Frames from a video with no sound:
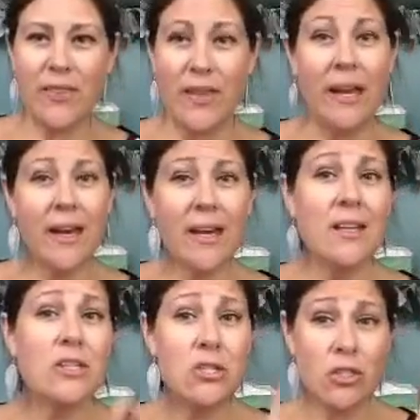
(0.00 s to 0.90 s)
think
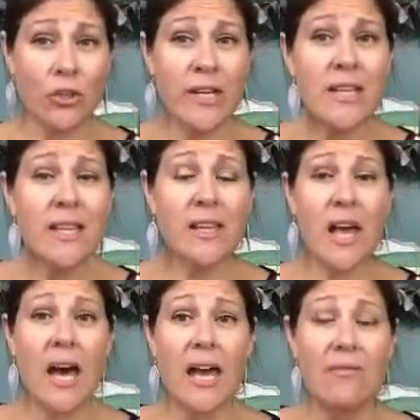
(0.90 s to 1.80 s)
during the
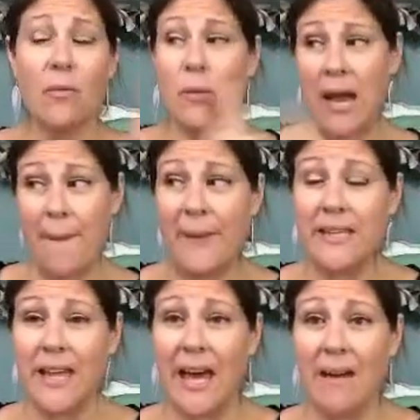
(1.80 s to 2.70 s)
live when I
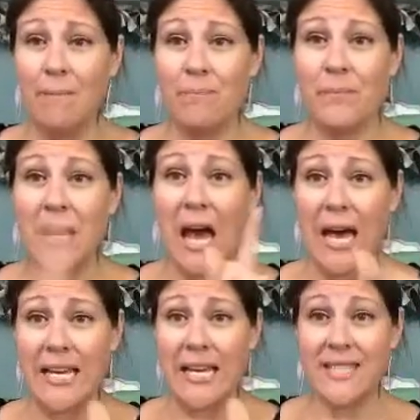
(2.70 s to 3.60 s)
made that,
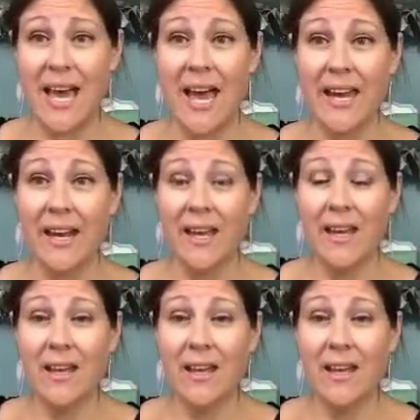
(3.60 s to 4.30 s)
I said